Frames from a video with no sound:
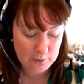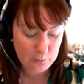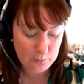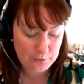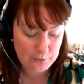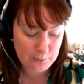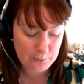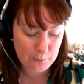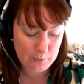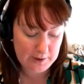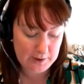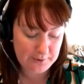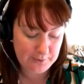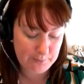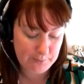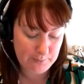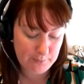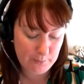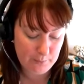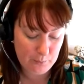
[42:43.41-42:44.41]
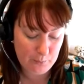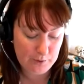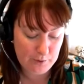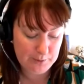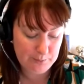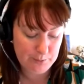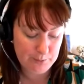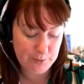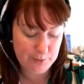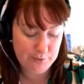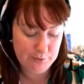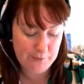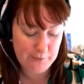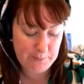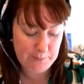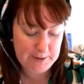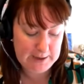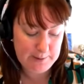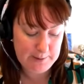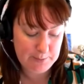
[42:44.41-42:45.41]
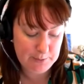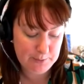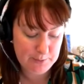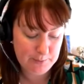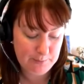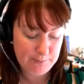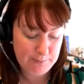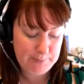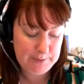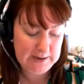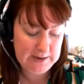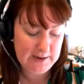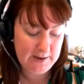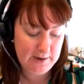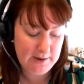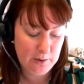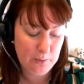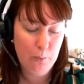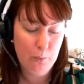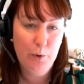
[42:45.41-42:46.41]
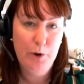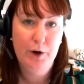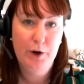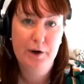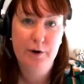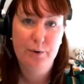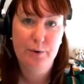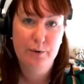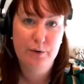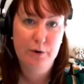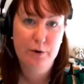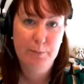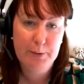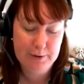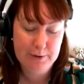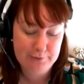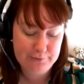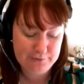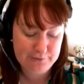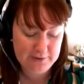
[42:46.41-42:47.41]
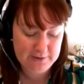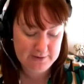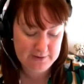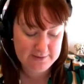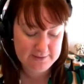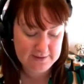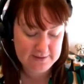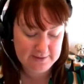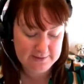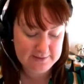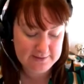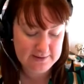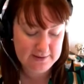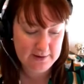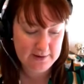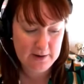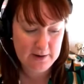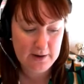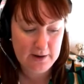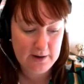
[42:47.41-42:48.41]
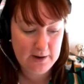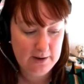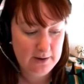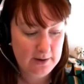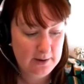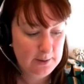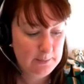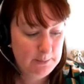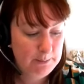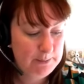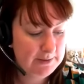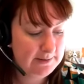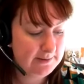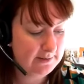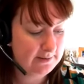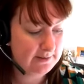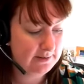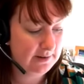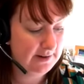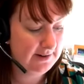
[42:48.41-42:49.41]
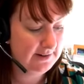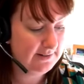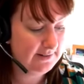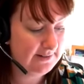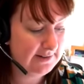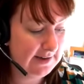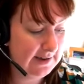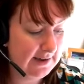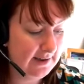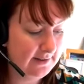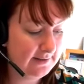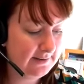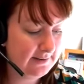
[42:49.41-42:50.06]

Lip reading: with one or more of the people being a worker or a person conducting a business or undertaking.